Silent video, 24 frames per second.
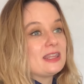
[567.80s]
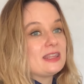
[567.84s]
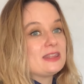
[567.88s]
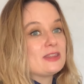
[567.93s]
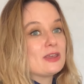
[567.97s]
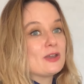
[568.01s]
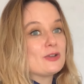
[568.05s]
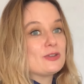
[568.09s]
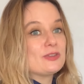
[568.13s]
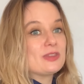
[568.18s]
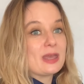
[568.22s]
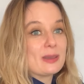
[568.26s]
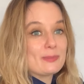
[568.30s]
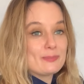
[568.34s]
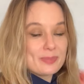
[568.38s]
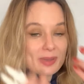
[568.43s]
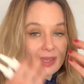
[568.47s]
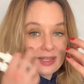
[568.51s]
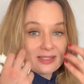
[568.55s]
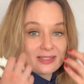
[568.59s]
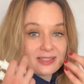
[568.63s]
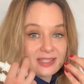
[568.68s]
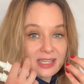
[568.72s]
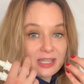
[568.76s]
that
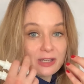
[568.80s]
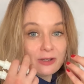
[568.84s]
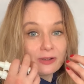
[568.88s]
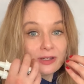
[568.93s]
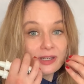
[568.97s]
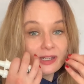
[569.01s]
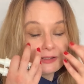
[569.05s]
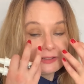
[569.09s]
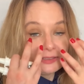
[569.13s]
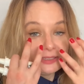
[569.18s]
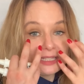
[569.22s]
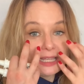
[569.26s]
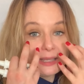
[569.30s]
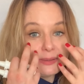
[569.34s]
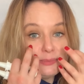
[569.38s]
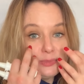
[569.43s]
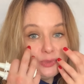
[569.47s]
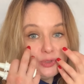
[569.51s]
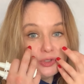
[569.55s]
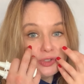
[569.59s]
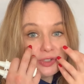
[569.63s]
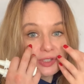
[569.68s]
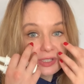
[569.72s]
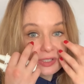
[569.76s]
bacteria and that
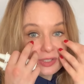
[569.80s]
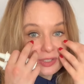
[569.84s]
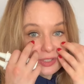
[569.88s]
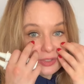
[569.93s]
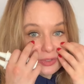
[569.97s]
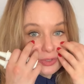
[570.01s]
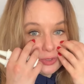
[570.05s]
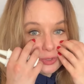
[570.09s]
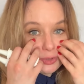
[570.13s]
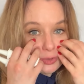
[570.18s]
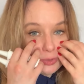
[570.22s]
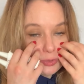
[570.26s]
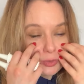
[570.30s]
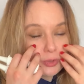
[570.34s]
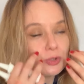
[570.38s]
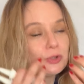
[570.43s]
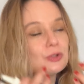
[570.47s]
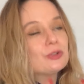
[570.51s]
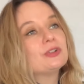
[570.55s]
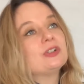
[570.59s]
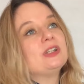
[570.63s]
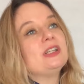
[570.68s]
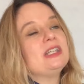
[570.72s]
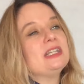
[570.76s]
mucus is
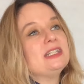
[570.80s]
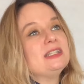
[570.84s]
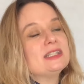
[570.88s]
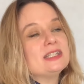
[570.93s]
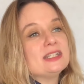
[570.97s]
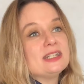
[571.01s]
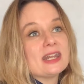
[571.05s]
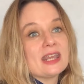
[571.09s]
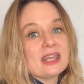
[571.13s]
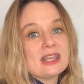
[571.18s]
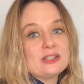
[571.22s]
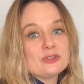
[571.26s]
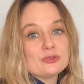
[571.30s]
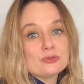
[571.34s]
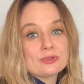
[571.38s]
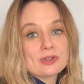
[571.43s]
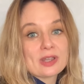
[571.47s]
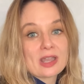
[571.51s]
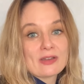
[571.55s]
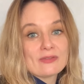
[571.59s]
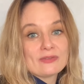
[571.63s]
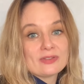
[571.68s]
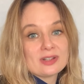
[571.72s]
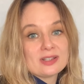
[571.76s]
storing in the nasal
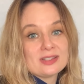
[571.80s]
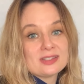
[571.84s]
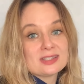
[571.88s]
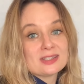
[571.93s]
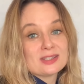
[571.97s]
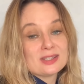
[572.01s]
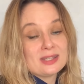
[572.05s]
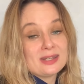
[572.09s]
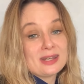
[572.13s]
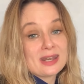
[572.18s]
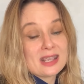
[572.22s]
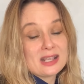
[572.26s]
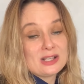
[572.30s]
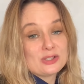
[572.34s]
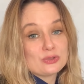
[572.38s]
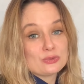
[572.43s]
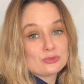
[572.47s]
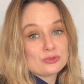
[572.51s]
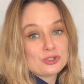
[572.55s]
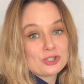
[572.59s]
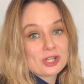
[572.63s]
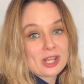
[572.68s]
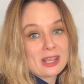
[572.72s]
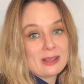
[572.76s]
cavities and the nasal
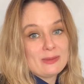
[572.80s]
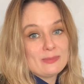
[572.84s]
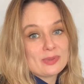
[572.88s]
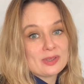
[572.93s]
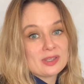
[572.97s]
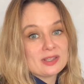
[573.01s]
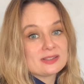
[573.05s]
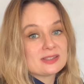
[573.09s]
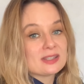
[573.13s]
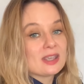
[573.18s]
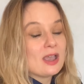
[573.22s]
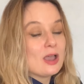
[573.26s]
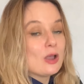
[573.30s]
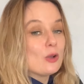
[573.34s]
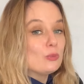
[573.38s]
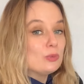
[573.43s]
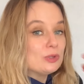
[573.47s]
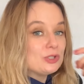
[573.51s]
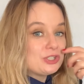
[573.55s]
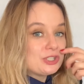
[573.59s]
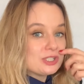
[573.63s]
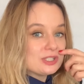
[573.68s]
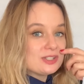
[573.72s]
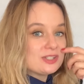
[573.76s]
chambers,
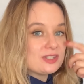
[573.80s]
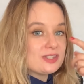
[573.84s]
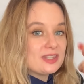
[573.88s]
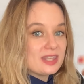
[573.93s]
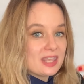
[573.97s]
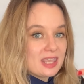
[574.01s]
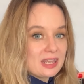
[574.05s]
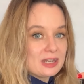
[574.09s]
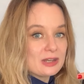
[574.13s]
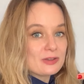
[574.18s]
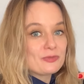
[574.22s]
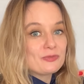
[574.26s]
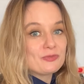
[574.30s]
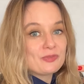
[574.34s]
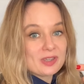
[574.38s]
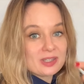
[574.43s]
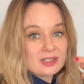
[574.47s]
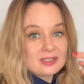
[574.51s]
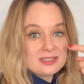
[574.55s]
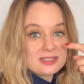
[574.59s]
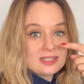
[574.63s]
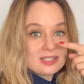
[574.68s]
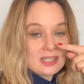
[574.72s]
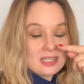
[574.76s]
which is then
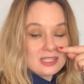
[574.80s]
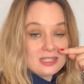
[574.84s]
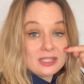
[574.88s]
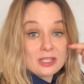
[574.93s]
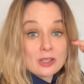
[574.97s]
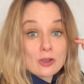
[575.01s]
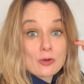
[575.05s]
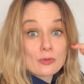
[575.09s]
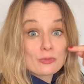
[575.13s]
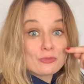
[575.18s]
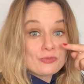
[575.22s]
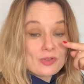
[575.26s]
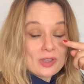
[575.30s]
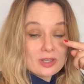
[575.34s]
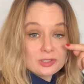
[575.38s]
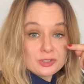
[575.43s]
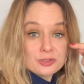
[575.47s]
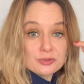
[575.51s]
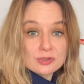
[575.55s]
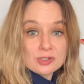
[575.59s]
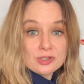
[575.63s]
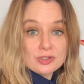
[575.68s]
affecting the olfactory